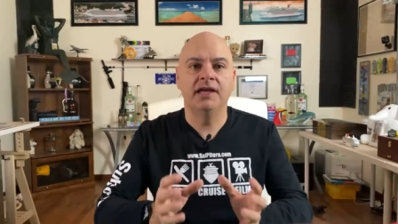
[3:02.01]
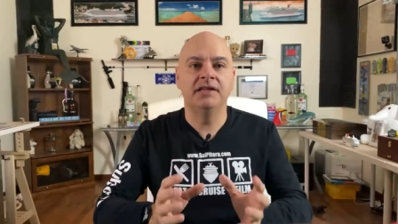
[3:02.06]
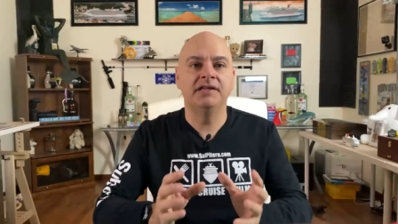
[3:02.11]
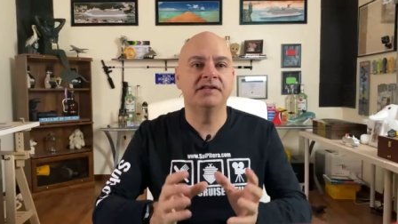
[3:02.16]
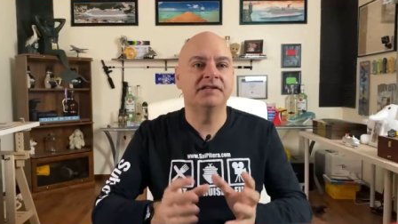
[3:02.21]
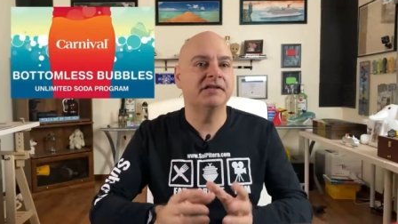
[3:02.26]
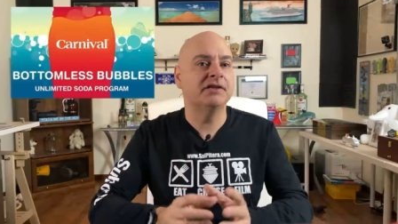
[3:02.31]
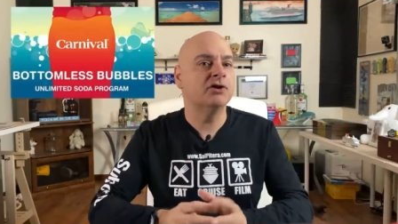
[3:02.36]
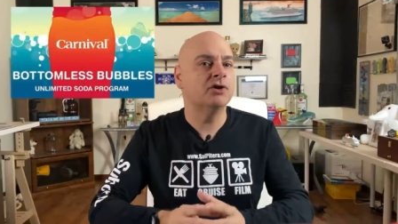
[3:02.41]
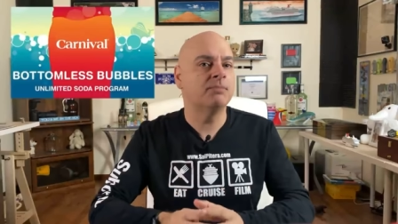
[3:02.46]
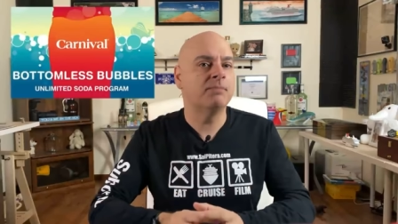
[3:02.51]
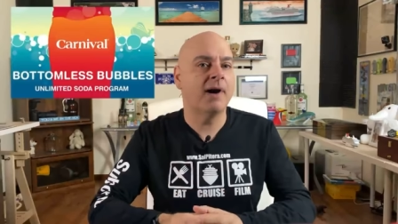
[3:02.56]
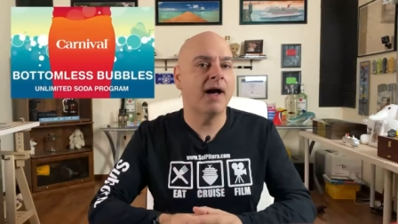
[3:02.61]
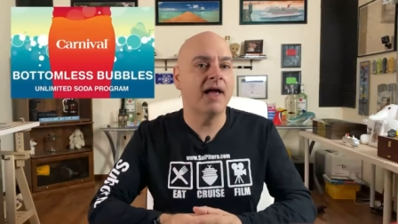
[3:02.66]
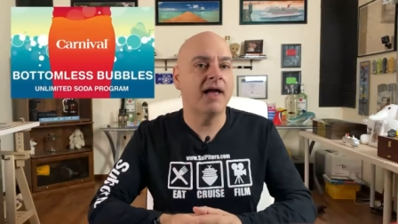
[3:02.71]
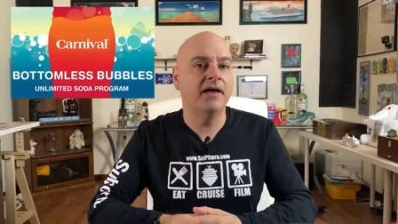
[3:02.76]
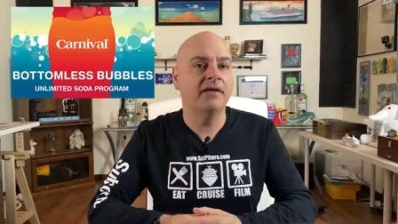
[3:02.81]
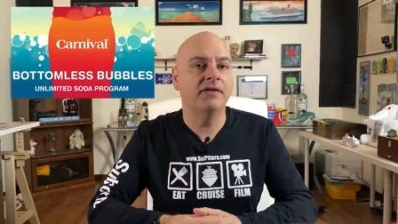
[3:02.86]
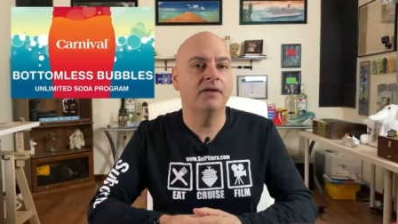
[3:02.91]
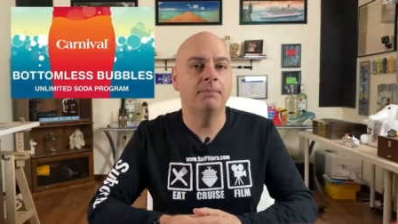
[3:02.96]
consider
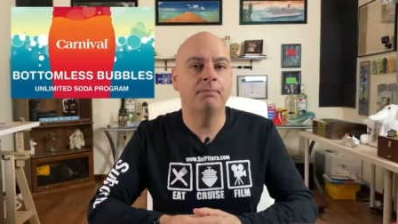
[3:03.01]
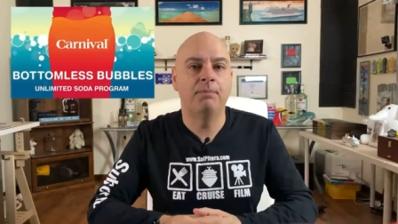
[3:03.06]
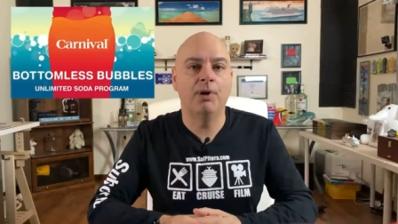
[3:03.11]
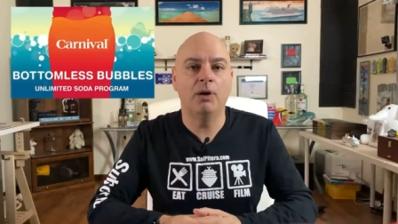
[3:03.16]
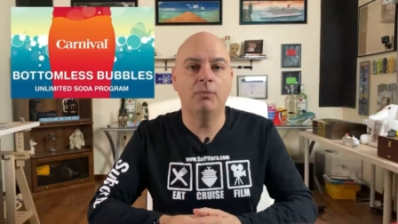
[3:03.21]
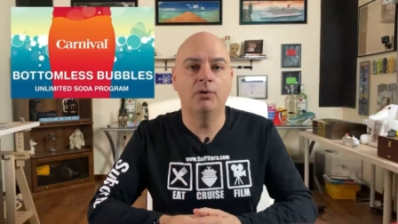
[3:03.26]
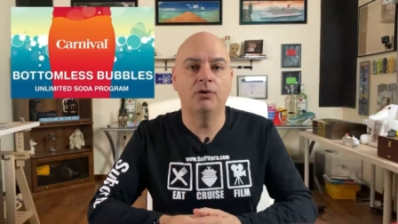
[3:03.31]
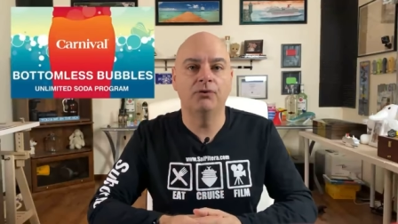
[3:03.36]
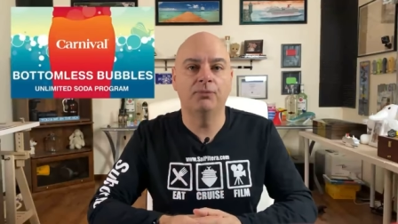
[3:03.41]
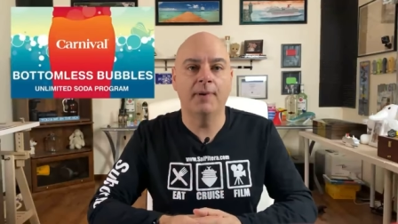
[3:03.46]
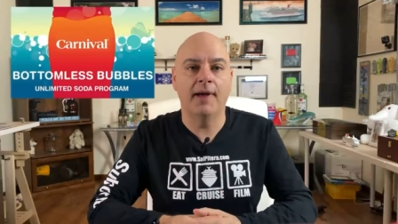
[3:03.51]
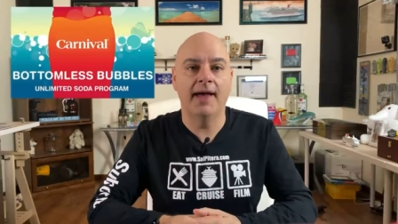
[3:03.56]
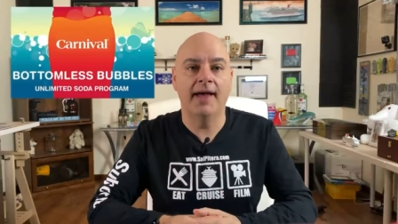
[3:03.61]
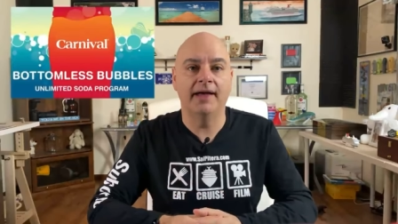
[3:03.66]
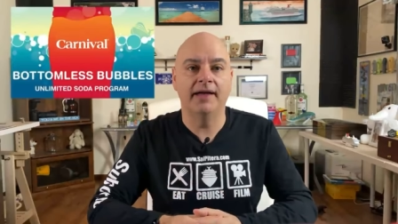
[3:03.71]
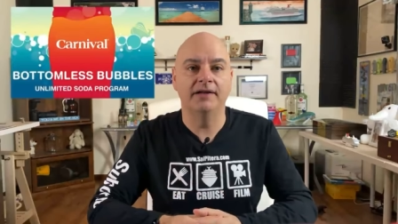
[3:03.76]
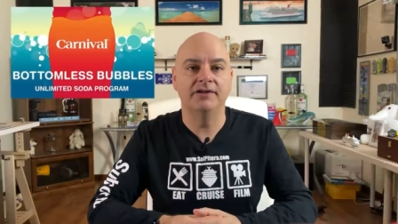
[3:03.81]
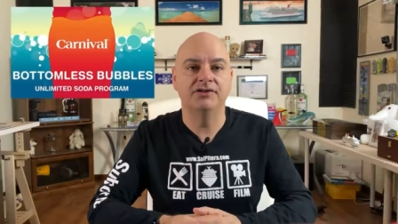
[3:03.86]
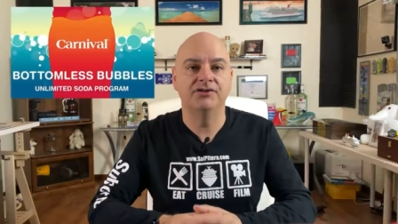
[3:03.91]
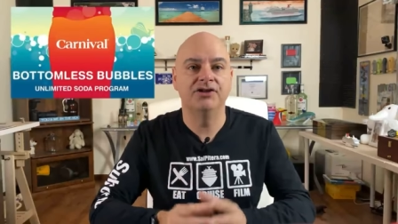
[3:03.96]
buying the Bubbles
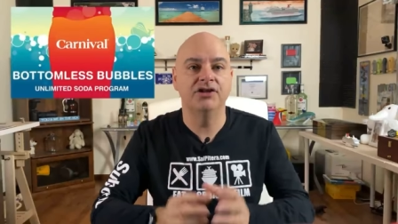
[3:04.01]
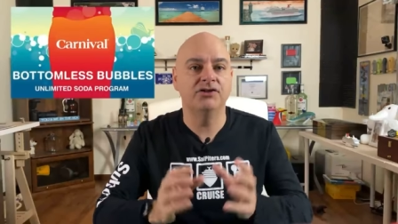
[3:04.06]
package.